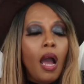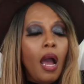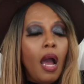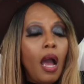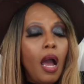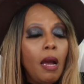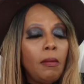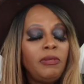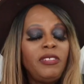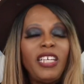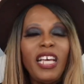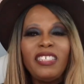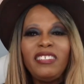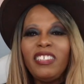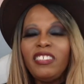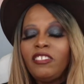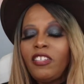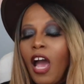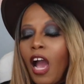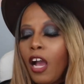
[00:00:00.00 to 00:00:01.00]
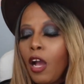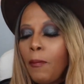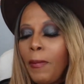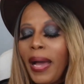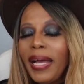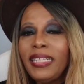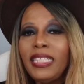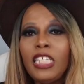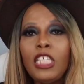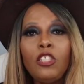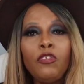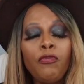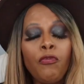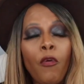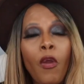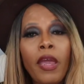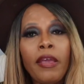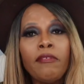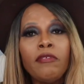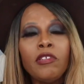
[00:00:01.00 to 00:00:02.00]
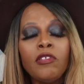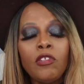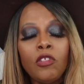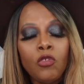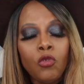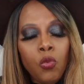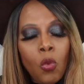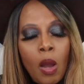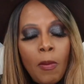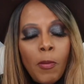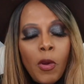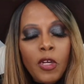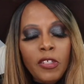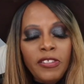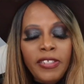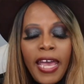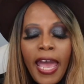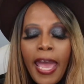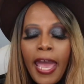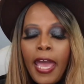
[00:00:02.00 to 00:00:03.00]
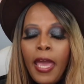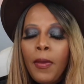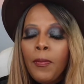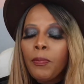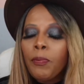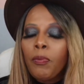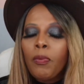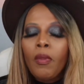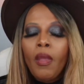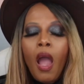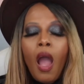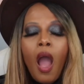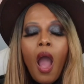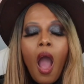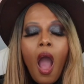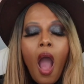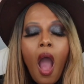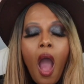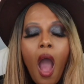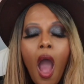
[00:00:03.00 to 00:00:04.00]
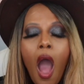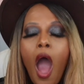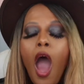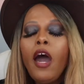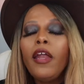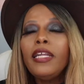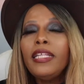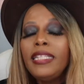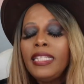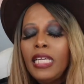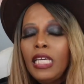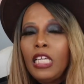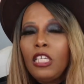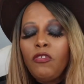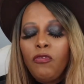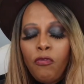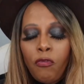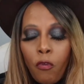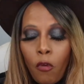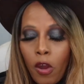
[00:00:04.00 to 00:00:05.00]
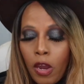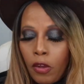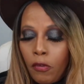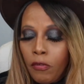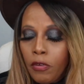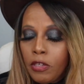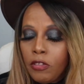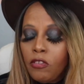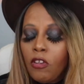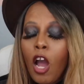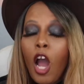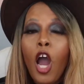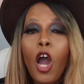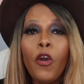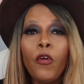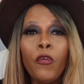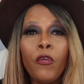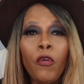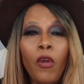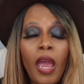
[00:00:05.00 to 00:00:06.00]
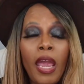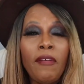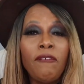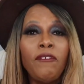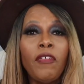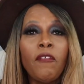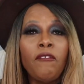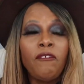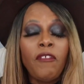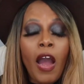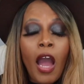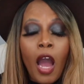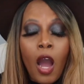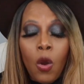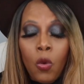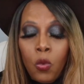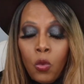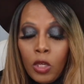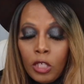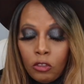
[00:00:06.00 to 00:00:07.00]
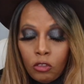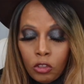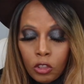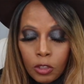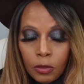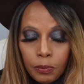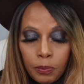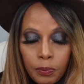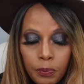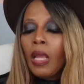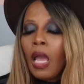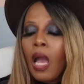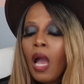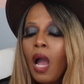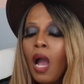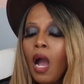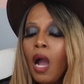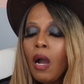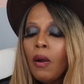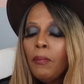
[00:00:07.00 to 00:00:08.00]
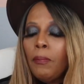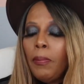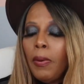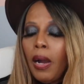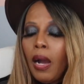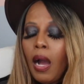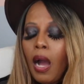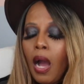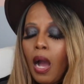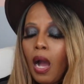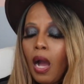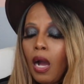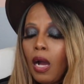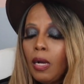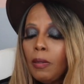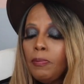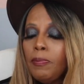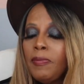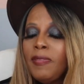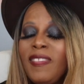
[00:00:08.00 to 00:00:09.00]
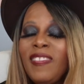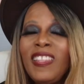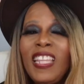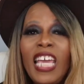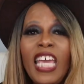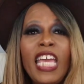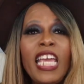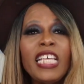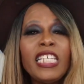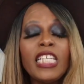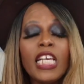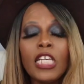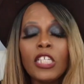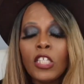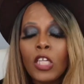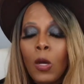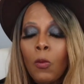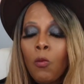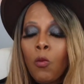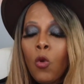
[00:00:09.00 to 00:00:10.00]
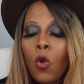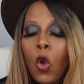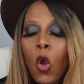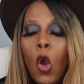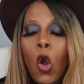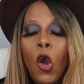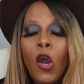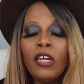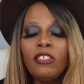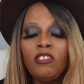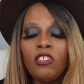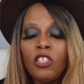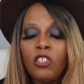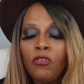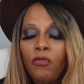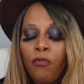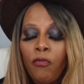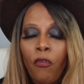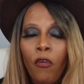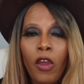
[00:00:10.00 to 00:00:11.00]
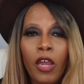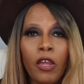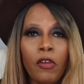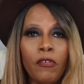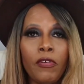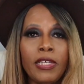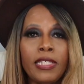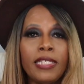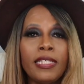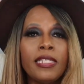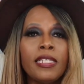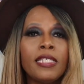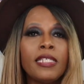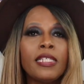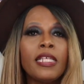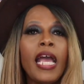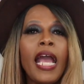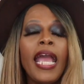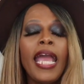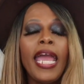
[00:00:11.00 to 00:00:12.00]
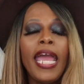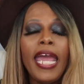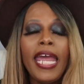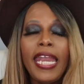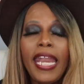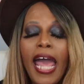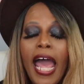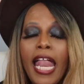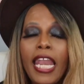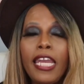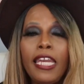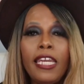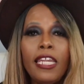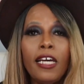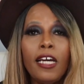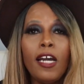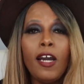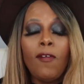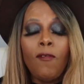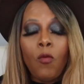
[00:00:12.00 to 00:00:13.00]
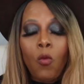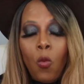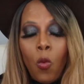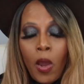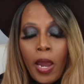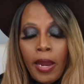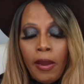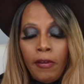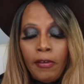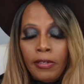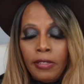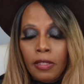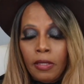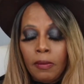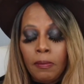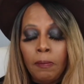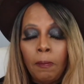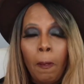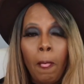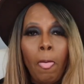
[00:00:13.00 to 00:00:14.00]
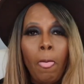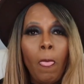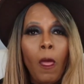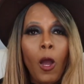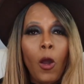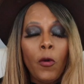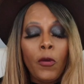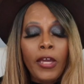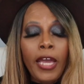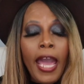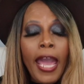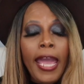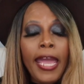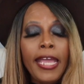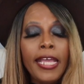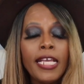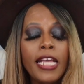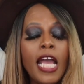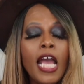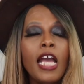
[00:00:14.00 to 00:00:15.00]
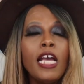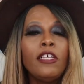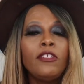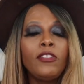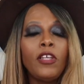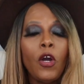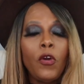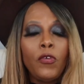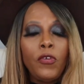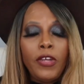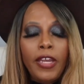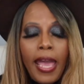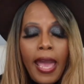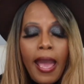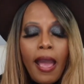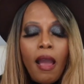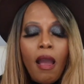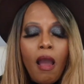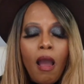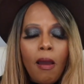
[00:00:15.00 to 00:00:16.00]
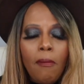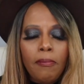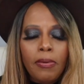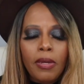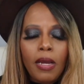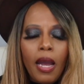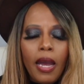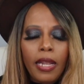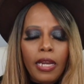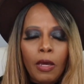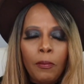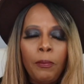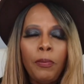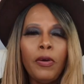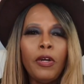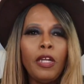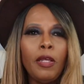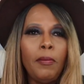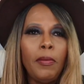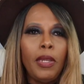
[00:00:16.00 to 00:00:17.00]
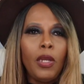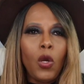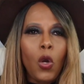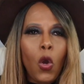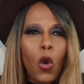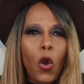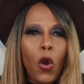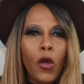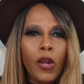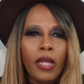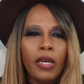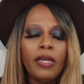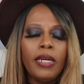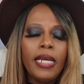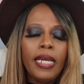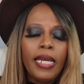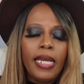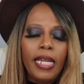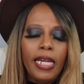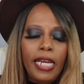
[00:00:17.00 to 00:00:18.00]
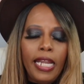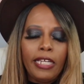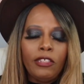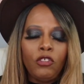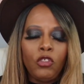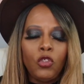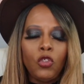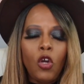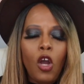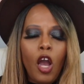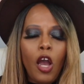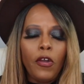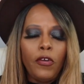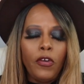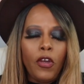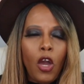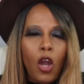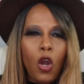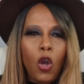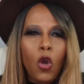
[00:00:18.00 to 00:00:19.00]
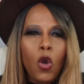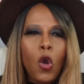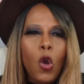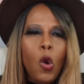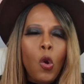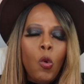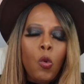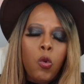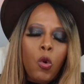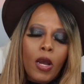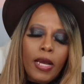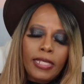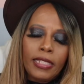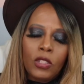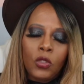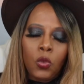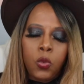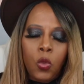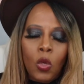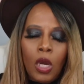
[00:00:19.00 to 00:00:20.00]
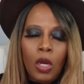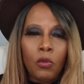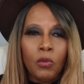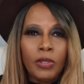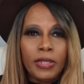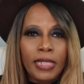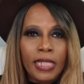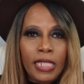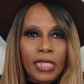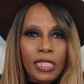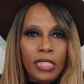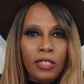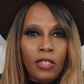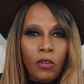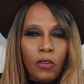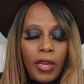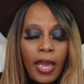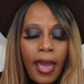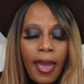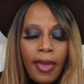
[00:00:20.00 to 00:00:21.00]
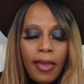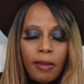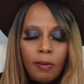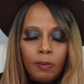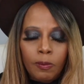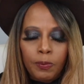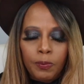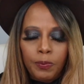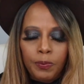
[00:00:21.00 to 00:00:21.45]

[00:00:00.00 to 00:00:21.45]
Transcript: Just to talk about these fragrances one more time. All of these fragrances are great for fall, winter. But these are some gorgeous fragrances, and I love wearing them, okay? So now I'm going to put them in order and let you all know what's what with these, okay?